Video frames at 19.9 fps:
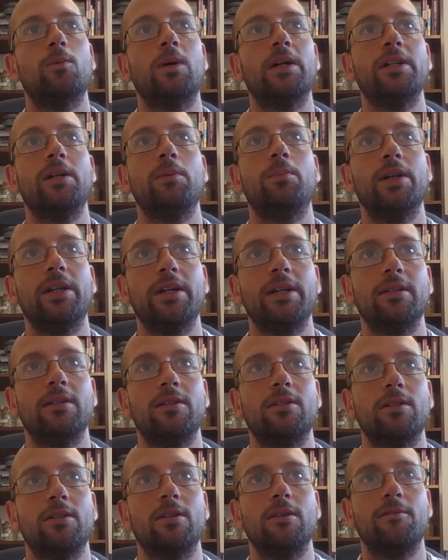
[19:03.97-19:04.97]
When you put it
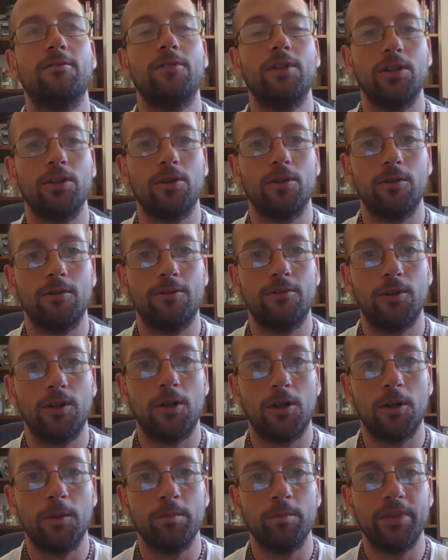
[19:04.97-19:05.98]
into physical
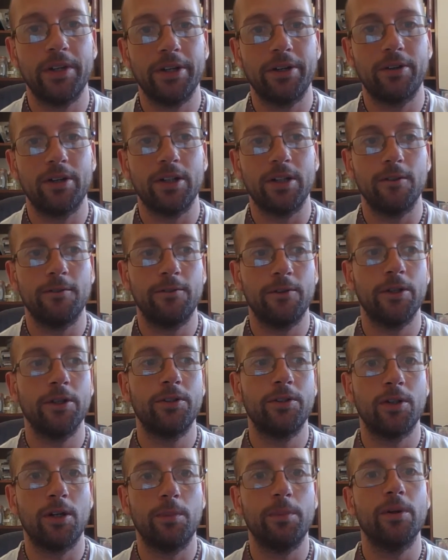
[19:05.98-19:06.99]
form, it creates the
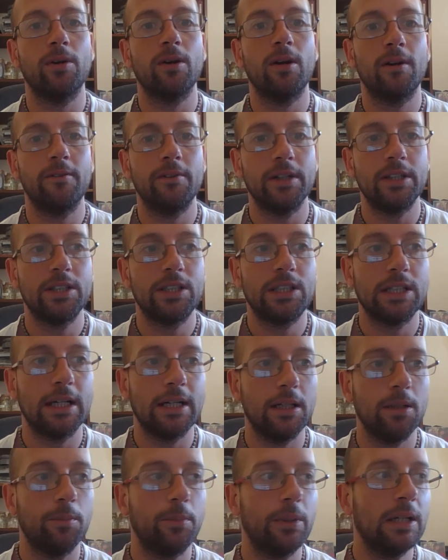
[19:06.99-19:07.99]
first topographic
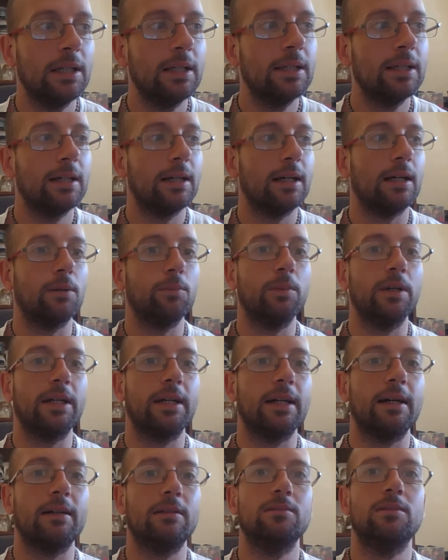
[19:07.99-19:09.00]
shape, and we
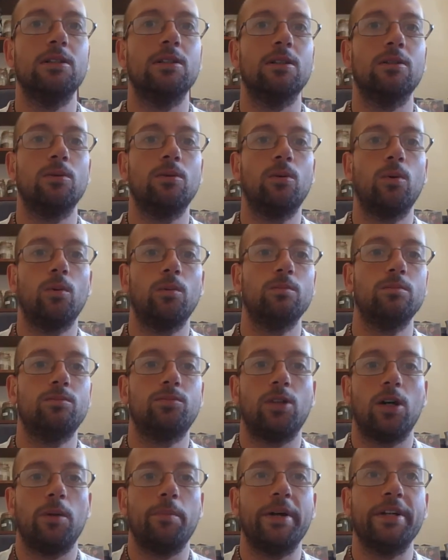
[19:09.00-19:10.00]
get, you know,
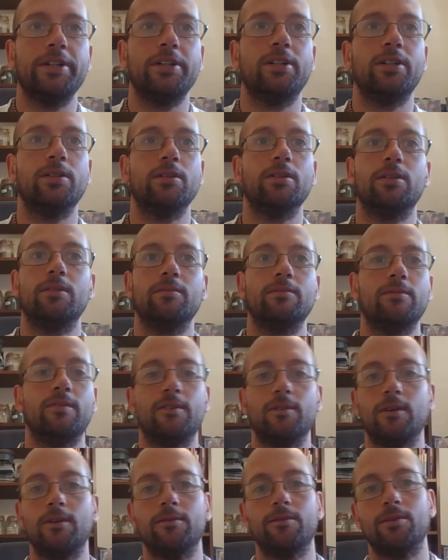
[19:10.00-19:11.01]
dimensions and
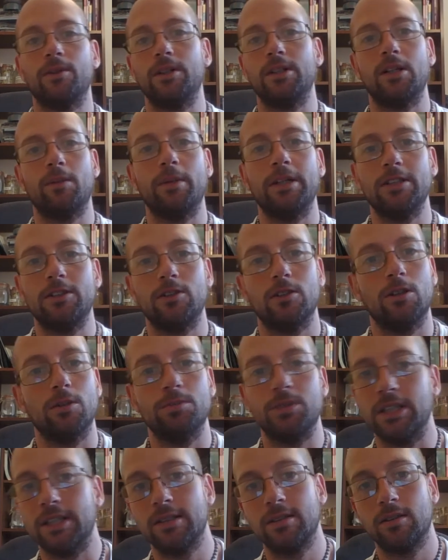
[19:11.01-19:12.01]
three-dimensional
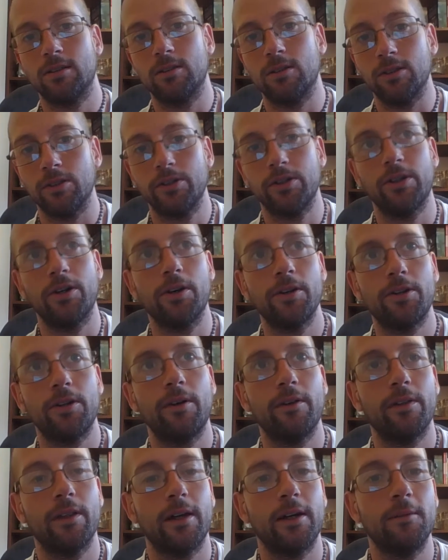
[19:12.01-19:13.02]
objects and all sorts
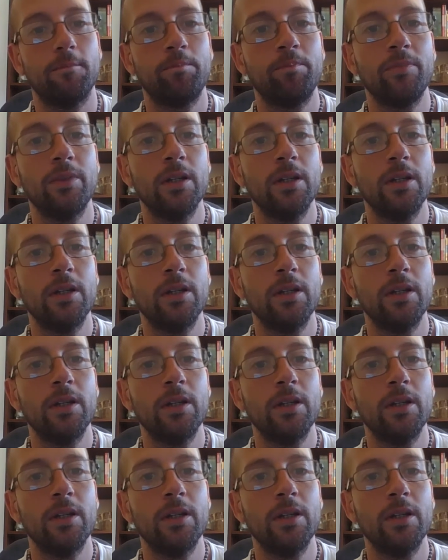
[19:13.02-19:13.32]
off that.